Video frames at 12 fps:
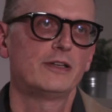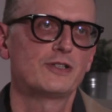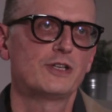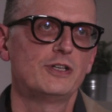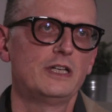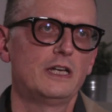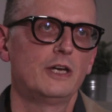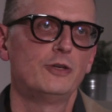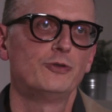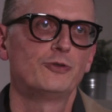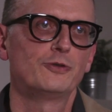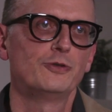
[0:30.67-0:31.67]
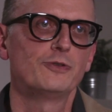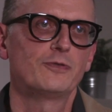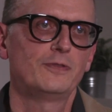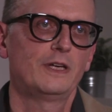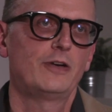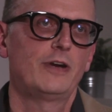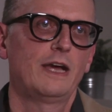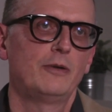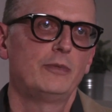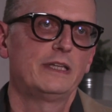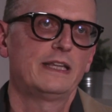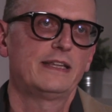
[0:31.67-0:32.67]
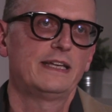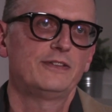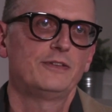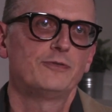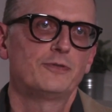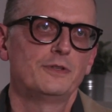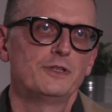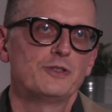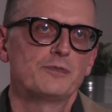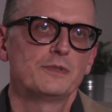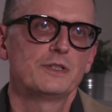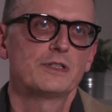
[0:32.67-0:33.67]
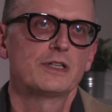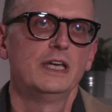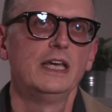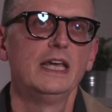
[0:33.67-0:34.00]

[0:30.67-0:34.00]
attorney goes through to figure out whether there's infringement.